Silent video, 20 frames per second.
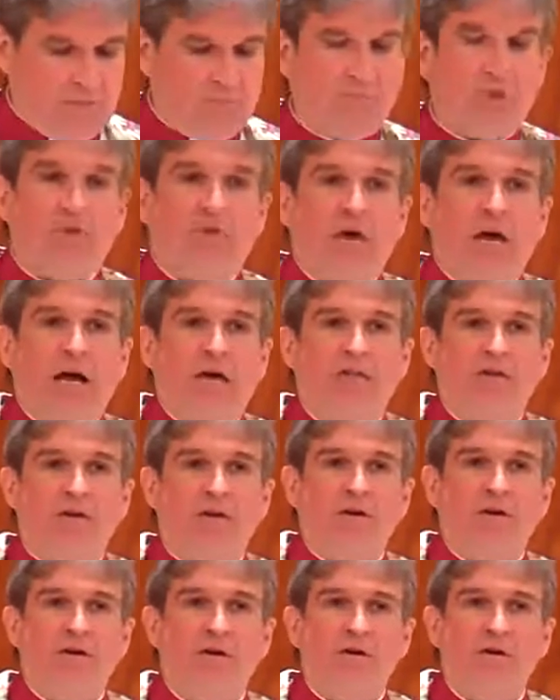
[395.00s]
but
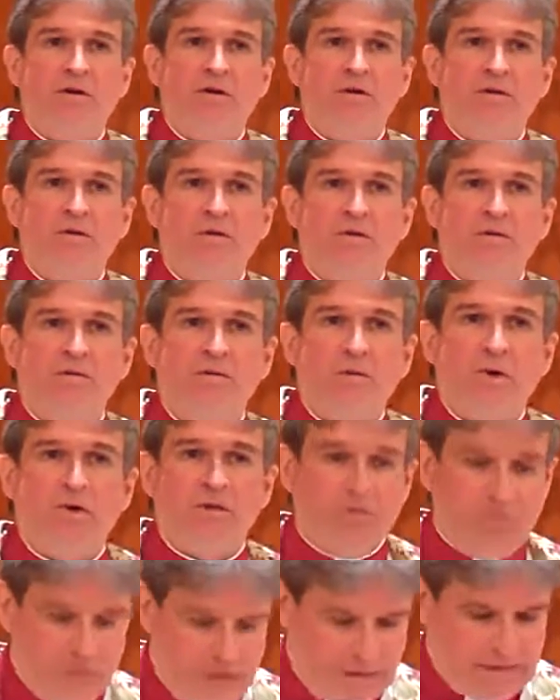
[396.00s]
rather
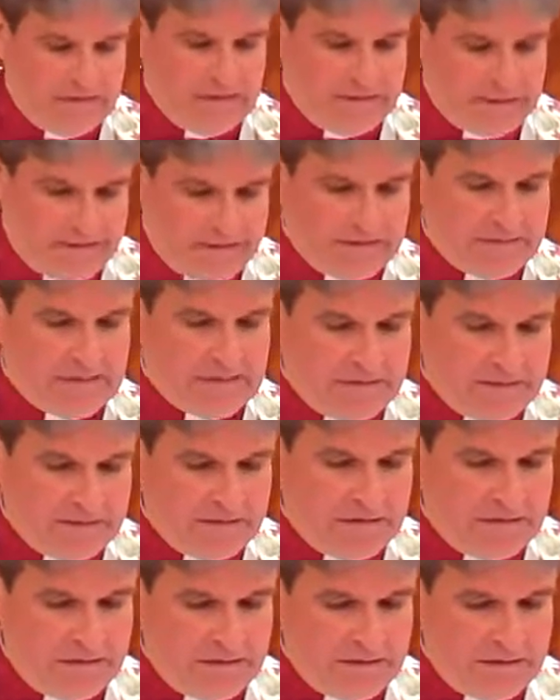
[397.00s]
what unites us.
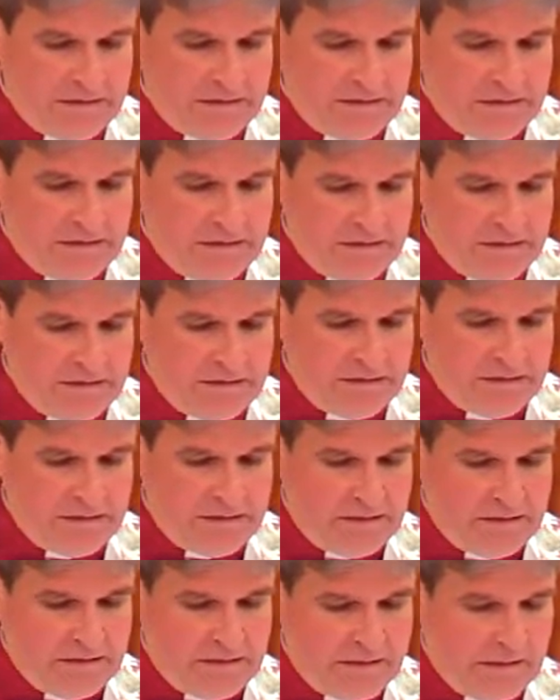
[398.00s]

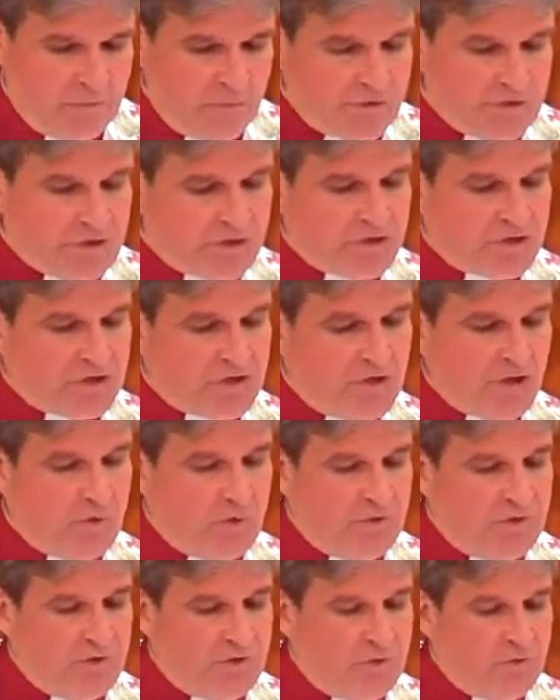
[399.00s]
I wish to share
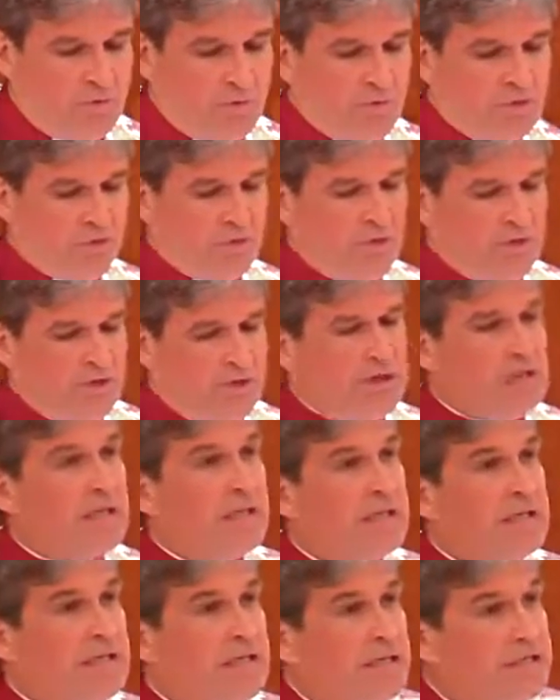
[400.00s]
with you
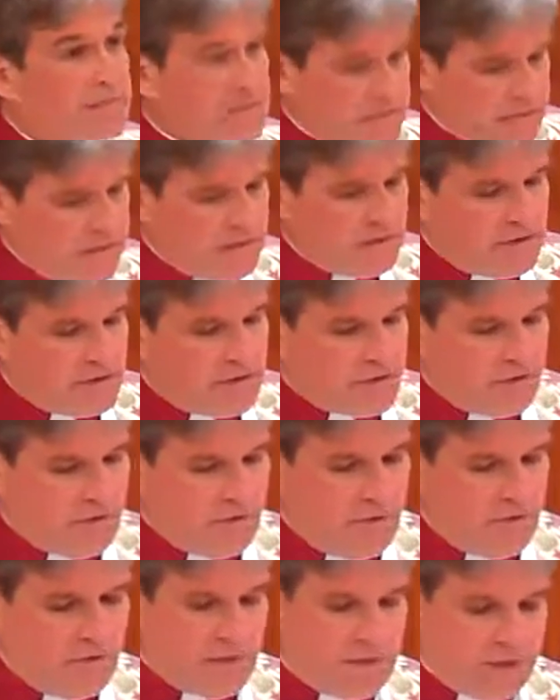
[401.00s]
three
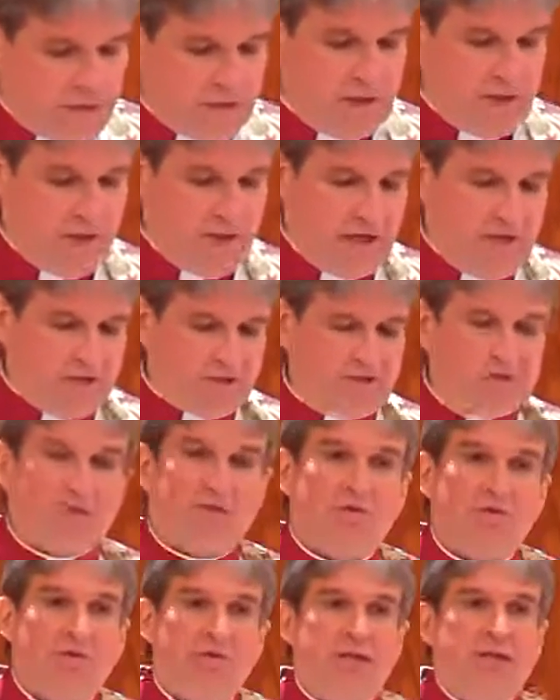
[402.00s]
essential
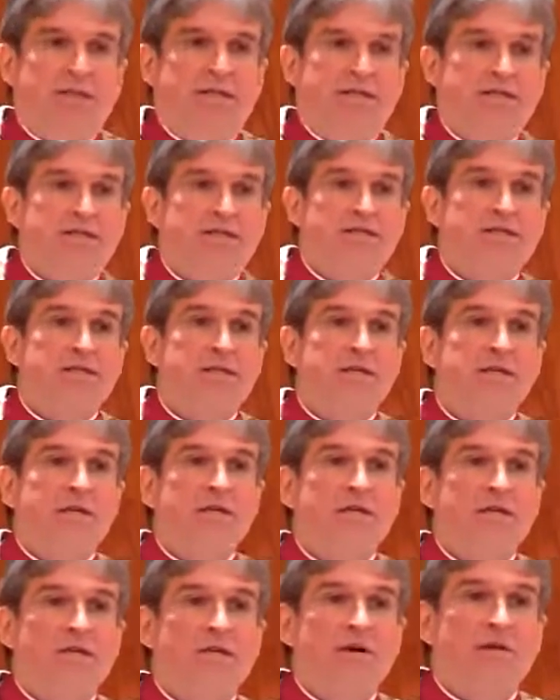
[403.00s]
theological tenets
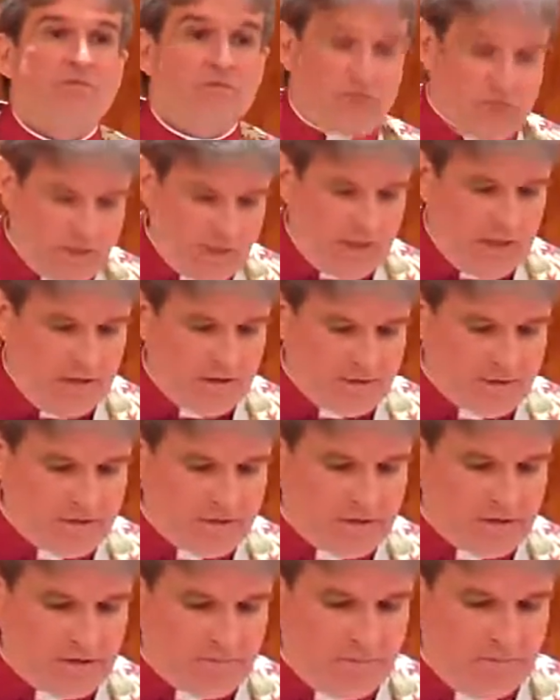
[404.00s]
of
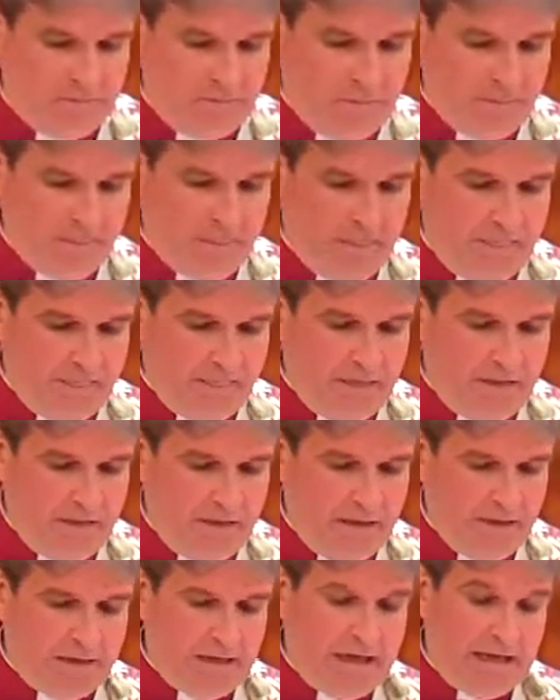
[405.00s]
Catholicism
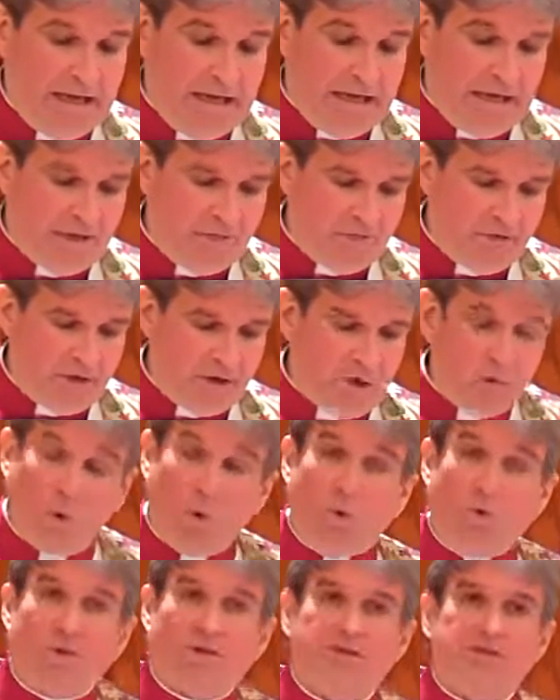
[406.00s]
that have their
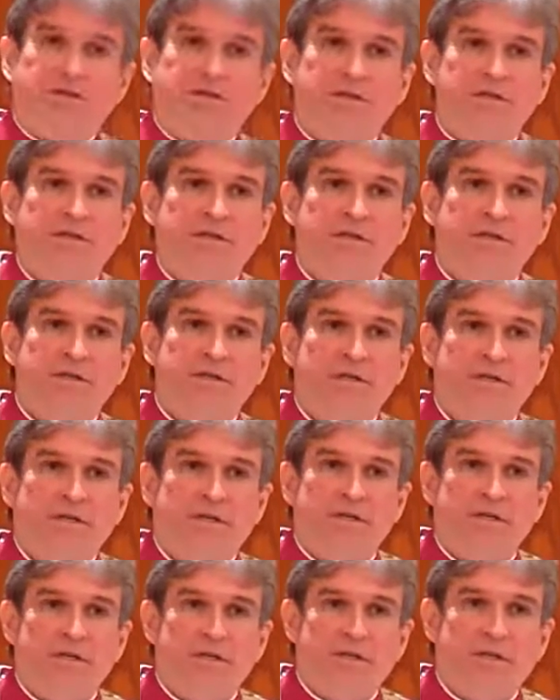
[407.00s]
origin
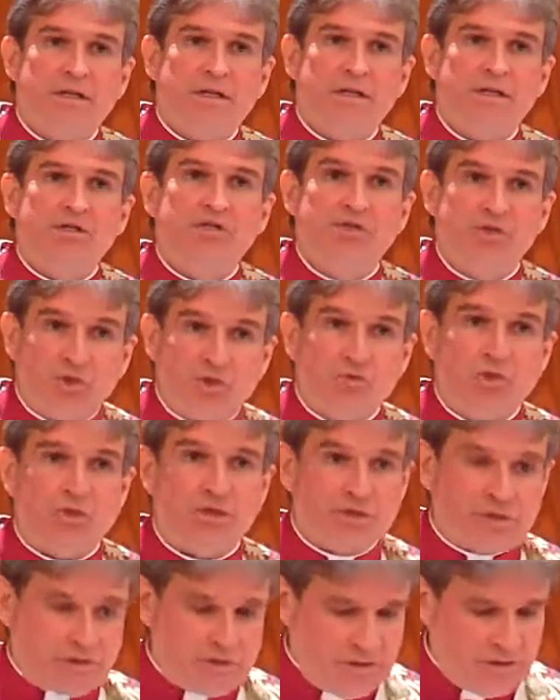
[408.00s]
in
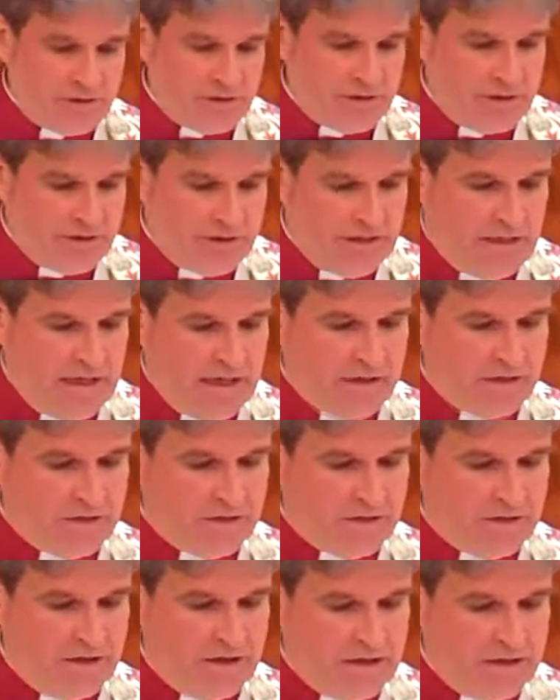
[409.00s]
Jewish
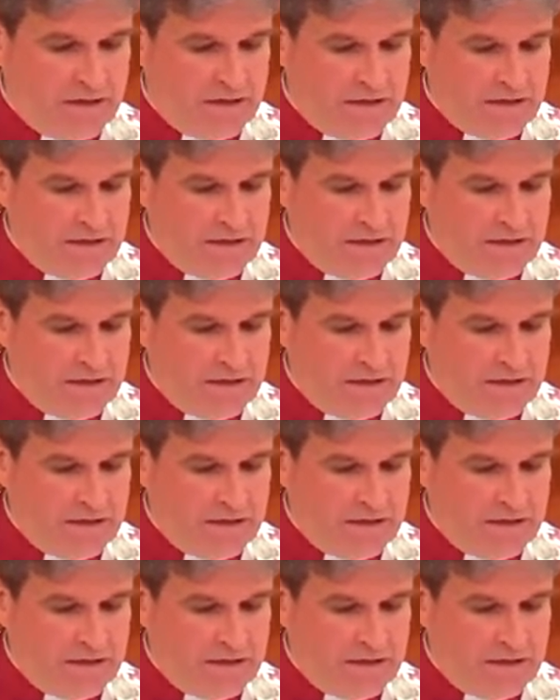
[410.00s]
theology